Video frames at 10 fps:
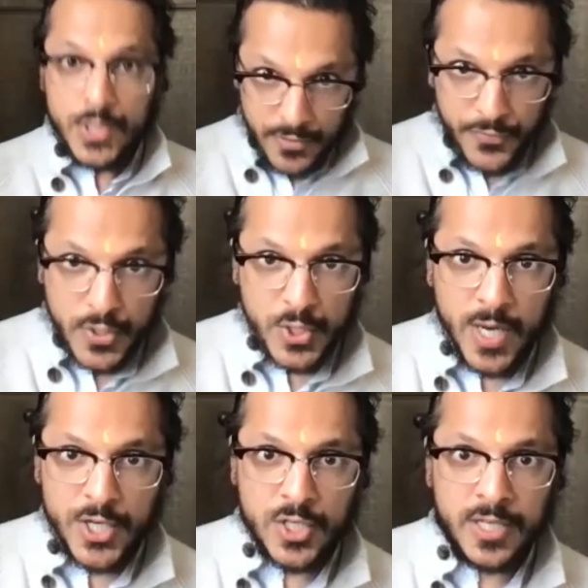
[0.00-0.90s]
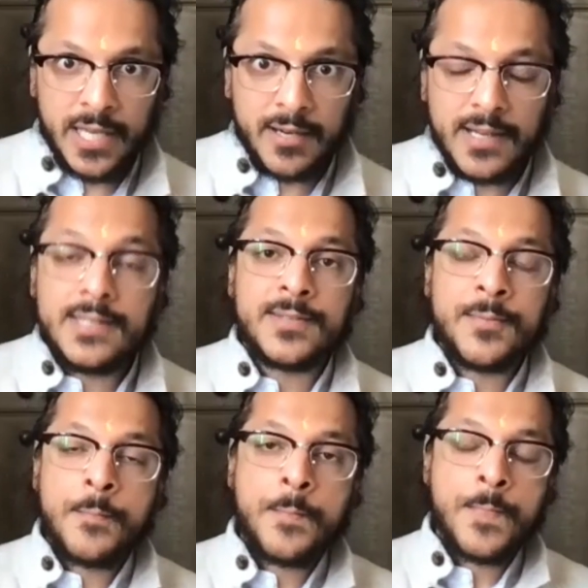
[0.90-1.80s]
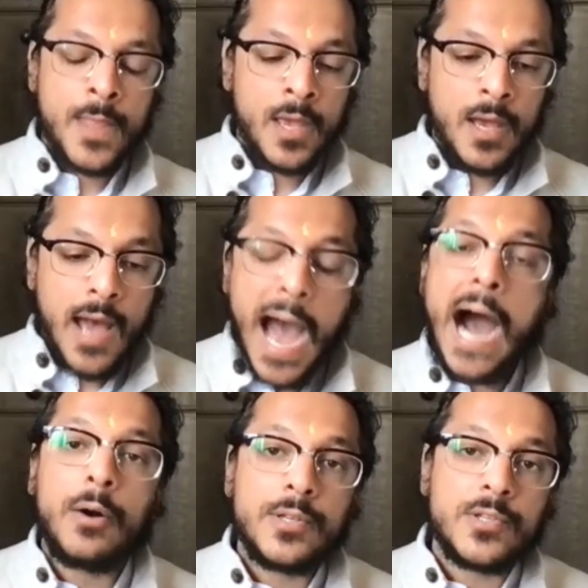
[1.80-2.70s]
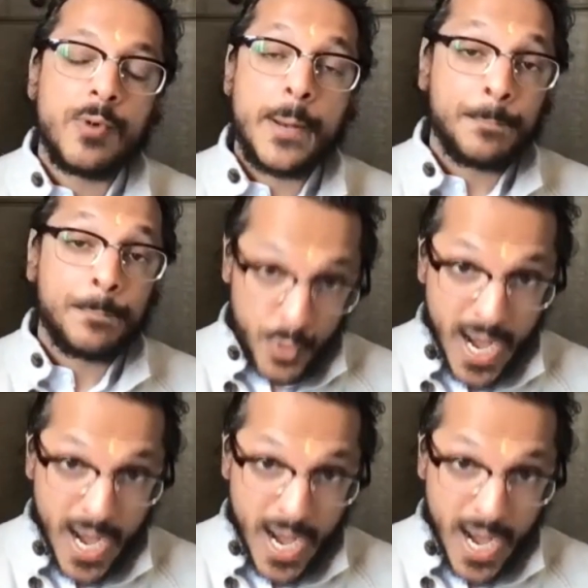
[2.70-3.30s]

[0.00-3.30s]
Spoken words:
So the first question here is, how does one